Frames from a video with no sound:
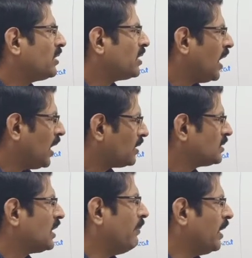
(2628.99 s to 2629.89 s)

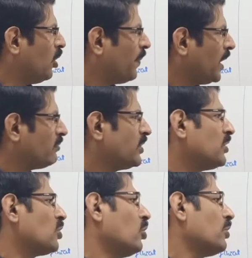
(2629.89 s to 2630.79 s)

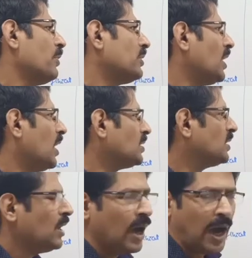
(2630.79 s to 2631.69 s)
store
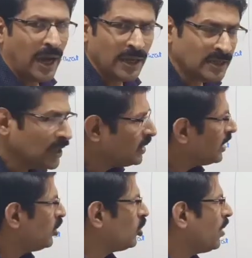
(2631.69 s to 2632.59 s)
starch, and
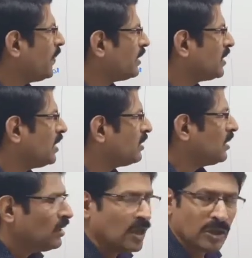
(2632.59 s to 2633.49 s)
the leucoplast
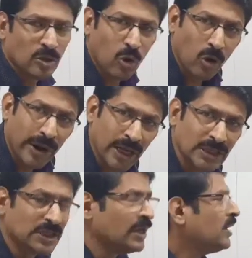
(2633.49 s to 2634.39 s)
is the
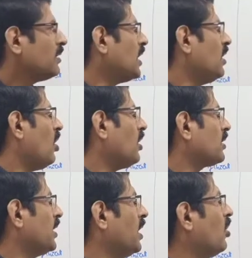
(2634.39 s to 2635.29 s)
storage cell
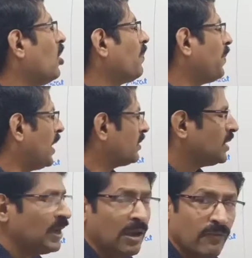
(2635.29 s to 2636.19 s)
organelle or
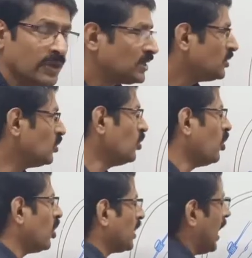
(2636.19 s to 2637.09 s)
plastid which do
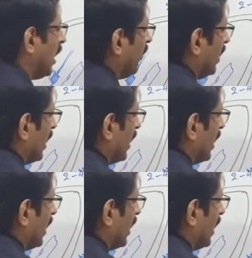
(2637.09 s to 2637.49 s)
not have